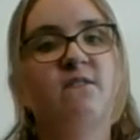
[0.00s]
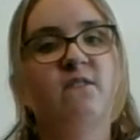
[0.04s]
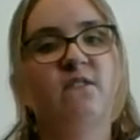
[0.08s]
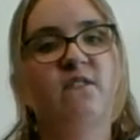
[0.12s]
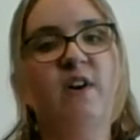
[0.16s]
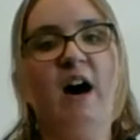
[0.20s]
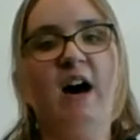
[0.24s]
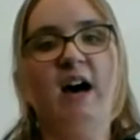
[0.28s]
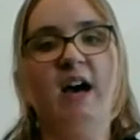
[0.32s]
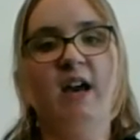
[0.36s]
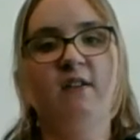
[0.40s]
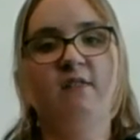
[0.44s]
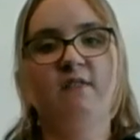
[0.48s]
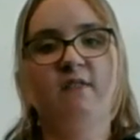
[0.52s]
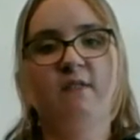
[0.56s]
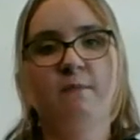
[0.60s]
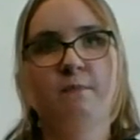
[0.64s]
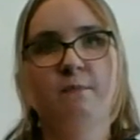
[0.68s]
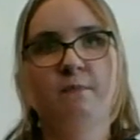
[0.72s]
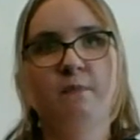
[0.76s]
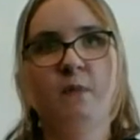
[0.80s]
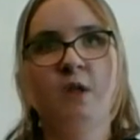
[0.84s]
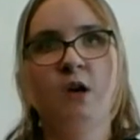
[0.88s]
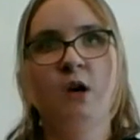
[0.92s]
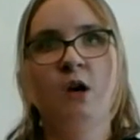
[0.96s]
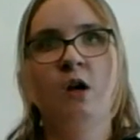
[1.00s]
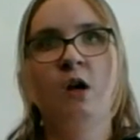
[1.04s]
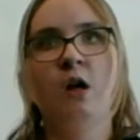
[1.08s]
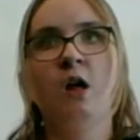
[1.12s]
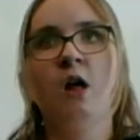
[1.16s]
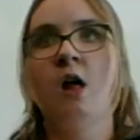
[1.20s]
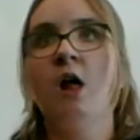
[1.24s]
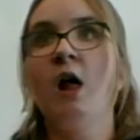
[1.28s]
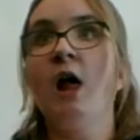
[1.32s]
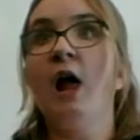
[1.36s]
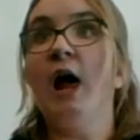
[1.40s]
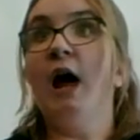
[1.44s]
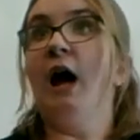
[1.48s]
Five.
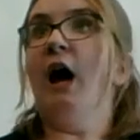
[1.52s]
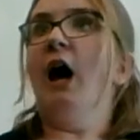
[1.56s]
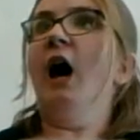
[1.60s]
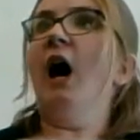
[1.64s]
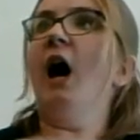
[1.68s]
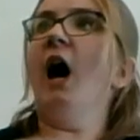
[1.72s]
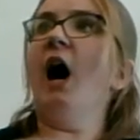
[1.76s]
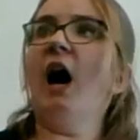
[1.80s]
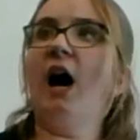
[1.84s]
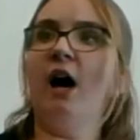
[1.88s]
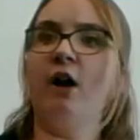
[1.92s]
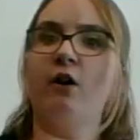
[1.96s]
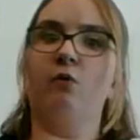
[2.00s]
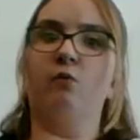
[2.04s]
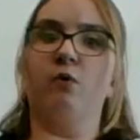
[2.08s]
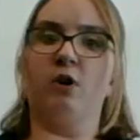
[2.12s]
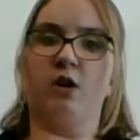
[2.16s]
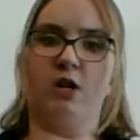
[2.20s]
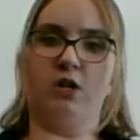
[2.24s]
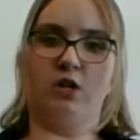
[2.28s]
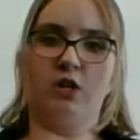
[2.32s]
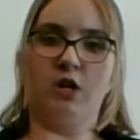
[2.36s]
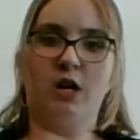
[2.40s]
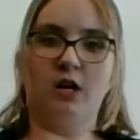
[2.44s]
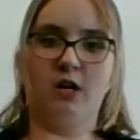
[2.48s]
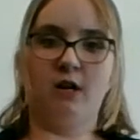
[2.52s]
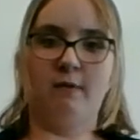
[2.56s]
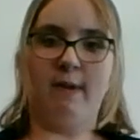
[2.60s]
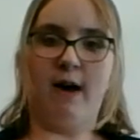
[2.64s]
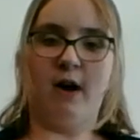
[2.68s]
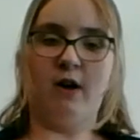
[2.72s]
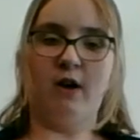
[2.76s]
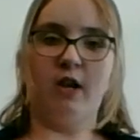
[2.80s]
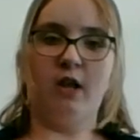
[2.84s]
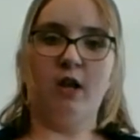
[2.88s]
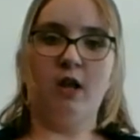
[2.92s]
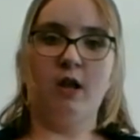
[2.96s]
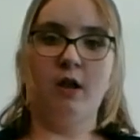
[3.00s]
I don't want to talk
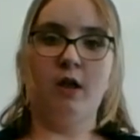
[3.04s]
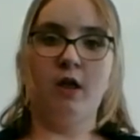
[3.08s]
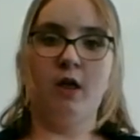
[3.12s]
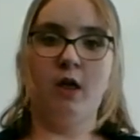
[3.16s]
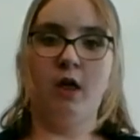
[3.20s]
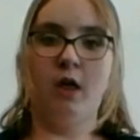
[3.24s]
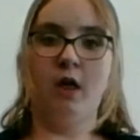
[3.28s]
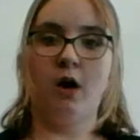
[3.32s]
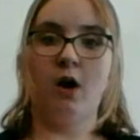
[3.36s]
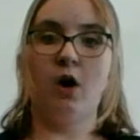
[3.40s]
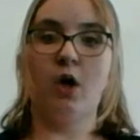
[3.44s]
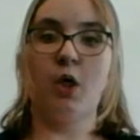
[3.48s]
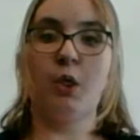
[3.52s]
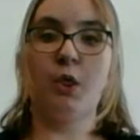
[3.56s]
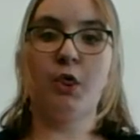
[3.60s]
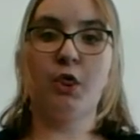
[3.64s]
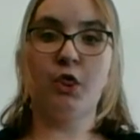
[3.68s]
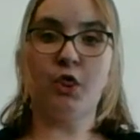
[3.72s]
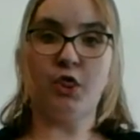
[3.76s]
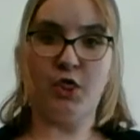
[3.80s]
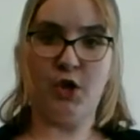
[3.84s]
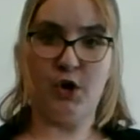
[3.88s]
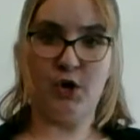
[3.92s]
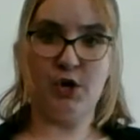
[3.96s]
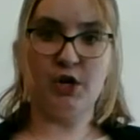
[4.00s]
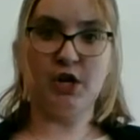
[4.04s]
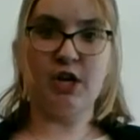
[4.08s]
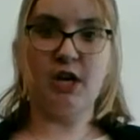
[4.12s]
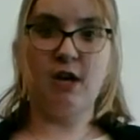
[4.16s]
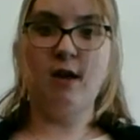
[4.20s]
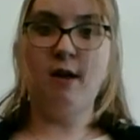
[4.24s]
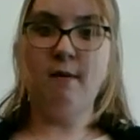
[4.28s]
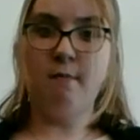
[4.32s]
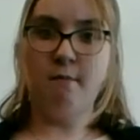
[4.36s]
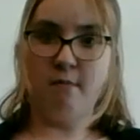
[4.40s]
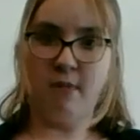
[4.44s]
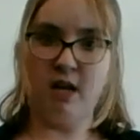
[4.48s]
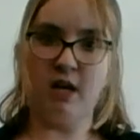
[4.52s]
about it.
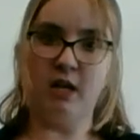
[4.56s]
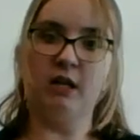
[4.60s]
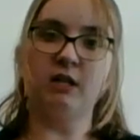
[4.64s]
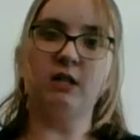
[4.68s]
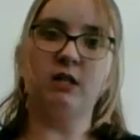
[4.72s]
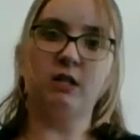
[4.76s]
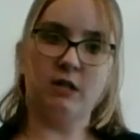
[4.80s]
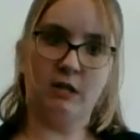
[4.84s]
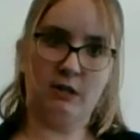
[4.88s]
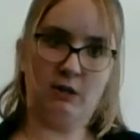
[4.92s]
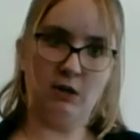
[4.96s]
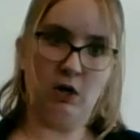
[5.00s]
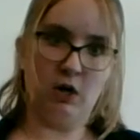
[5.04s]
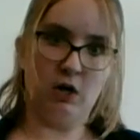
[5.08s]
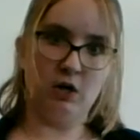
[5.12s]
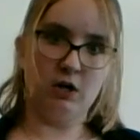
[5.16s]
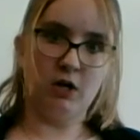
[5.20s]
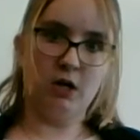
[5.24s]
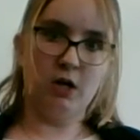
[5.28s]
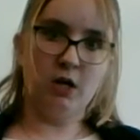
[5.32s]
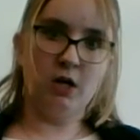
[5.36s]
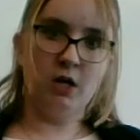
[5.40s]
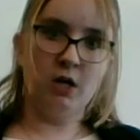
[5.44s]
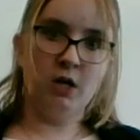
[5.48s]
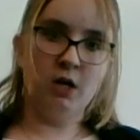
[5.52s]
30 minutes long.